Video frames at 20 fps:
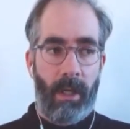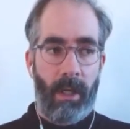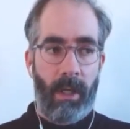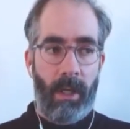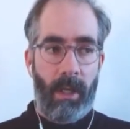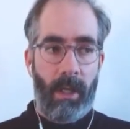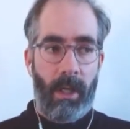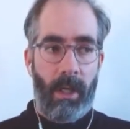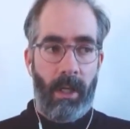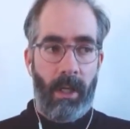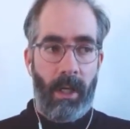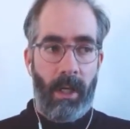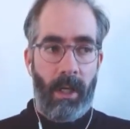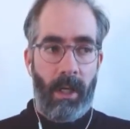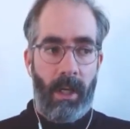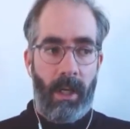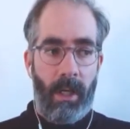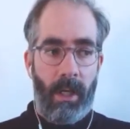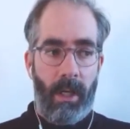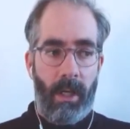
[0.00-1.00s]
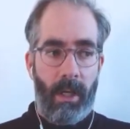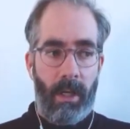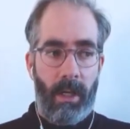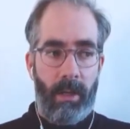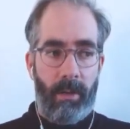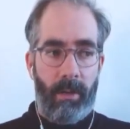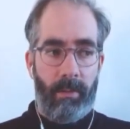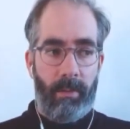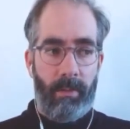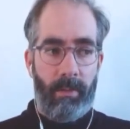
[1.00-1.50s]
And
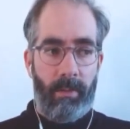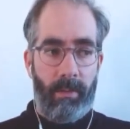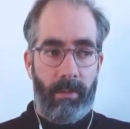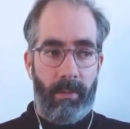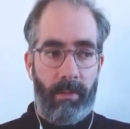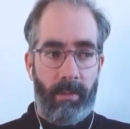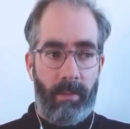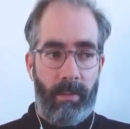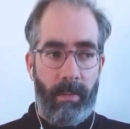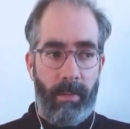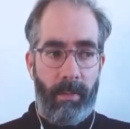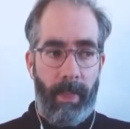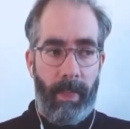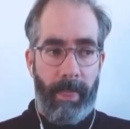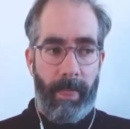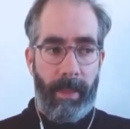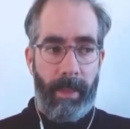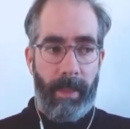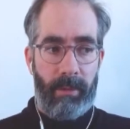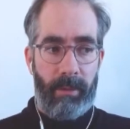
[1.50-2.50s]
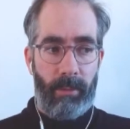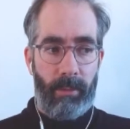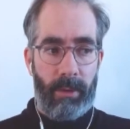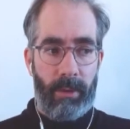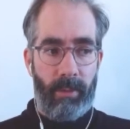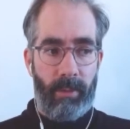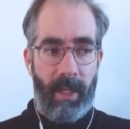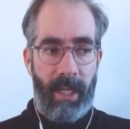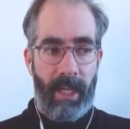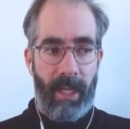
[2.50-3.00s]
what we actually do is we
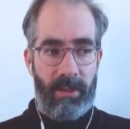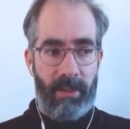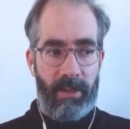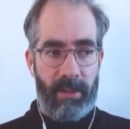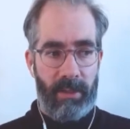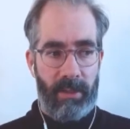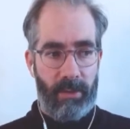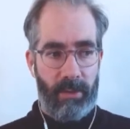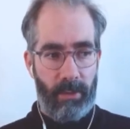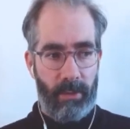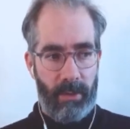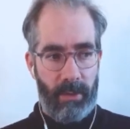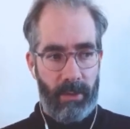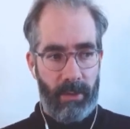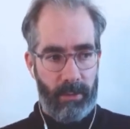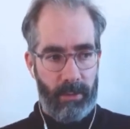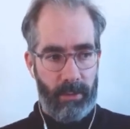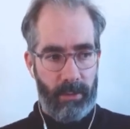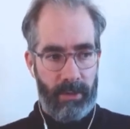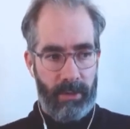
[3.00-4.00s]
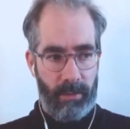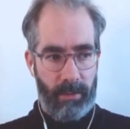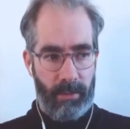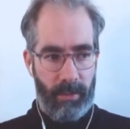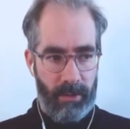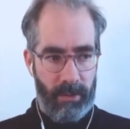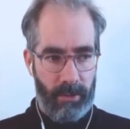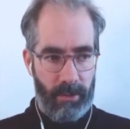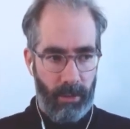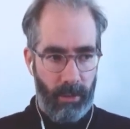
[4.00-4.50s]
restore the right
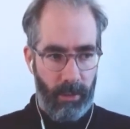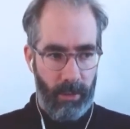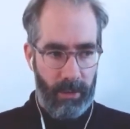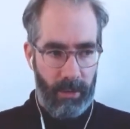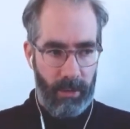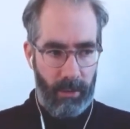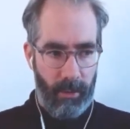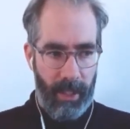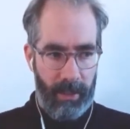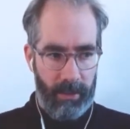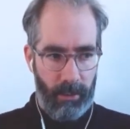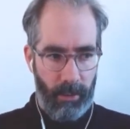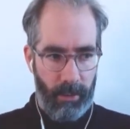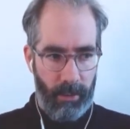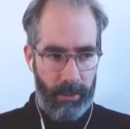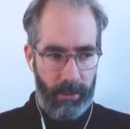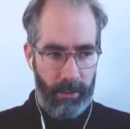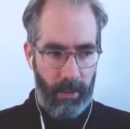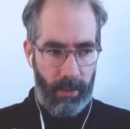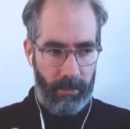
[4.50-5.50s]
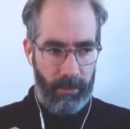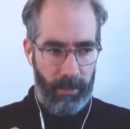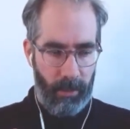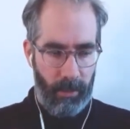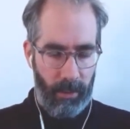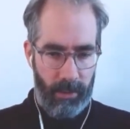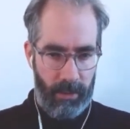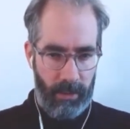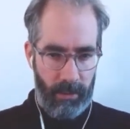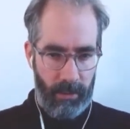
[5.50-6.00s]
order of emotional
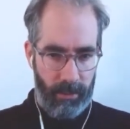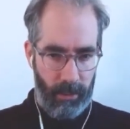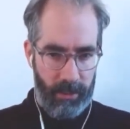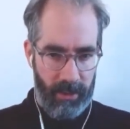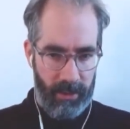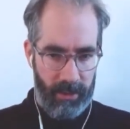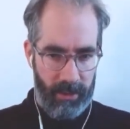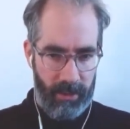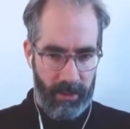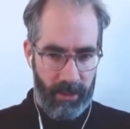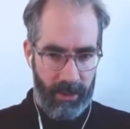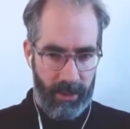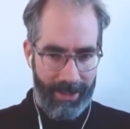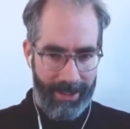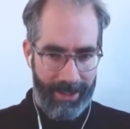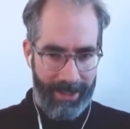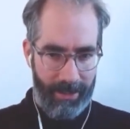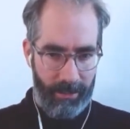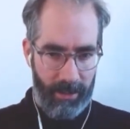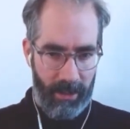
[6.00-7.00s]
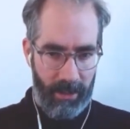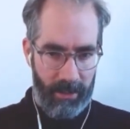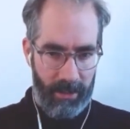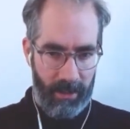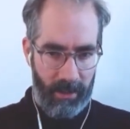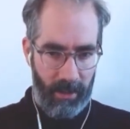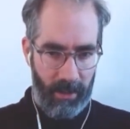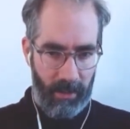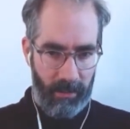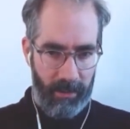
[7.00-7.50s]
processes, because in
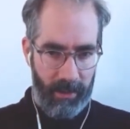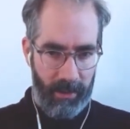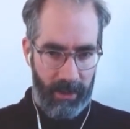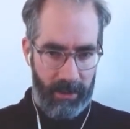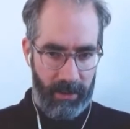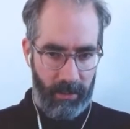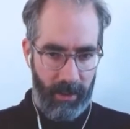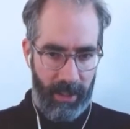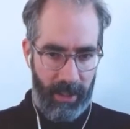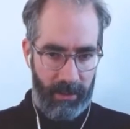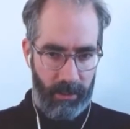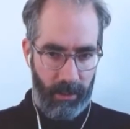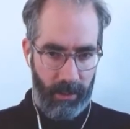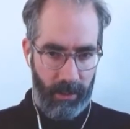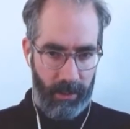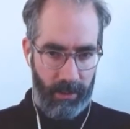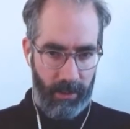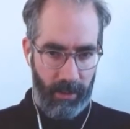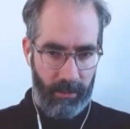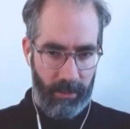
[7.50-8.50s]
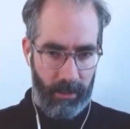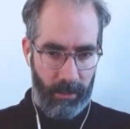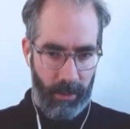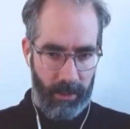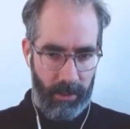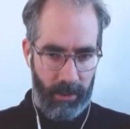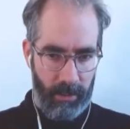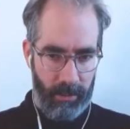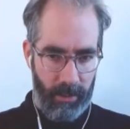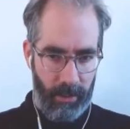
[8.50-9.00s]
conflict, the right order of
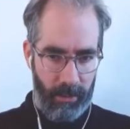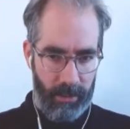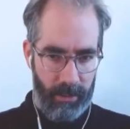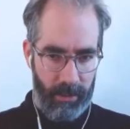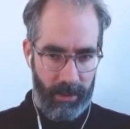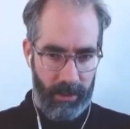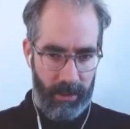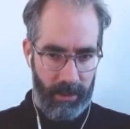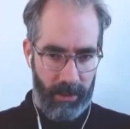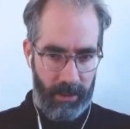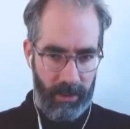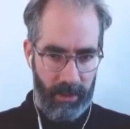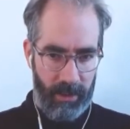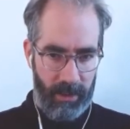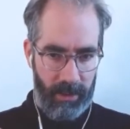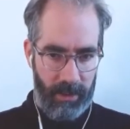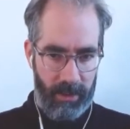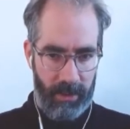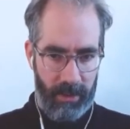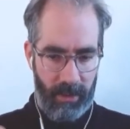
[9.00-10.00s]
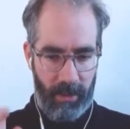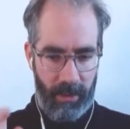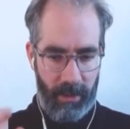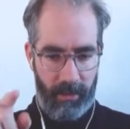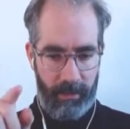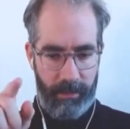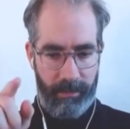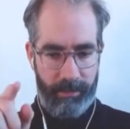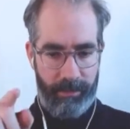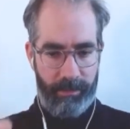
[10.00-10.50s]
emotional processes is
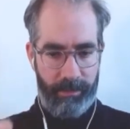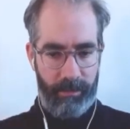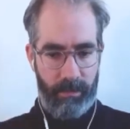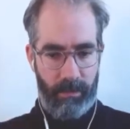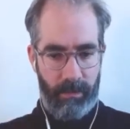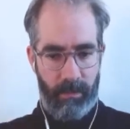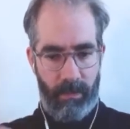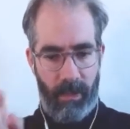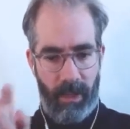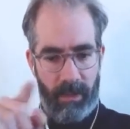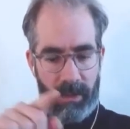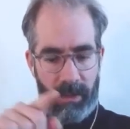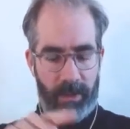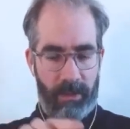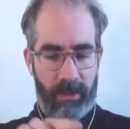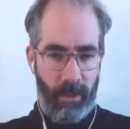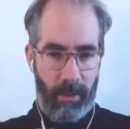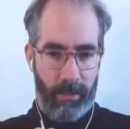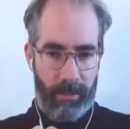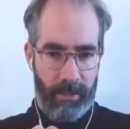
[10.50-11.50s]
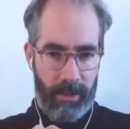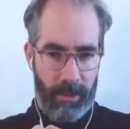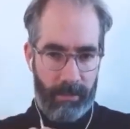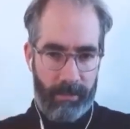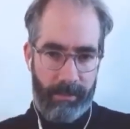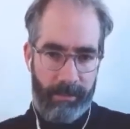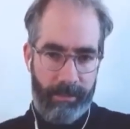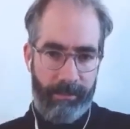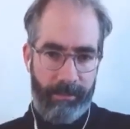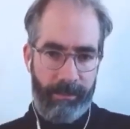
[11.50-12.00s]
disturbed.
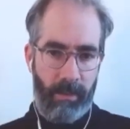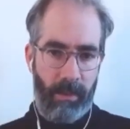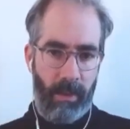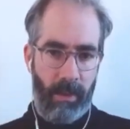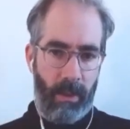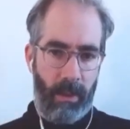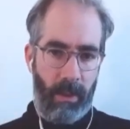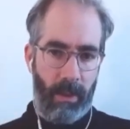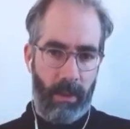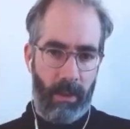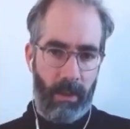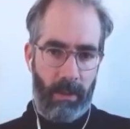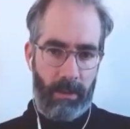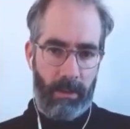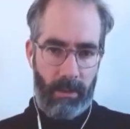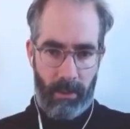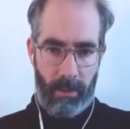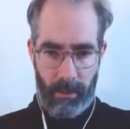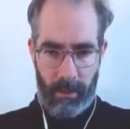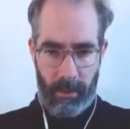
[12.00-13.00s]
So we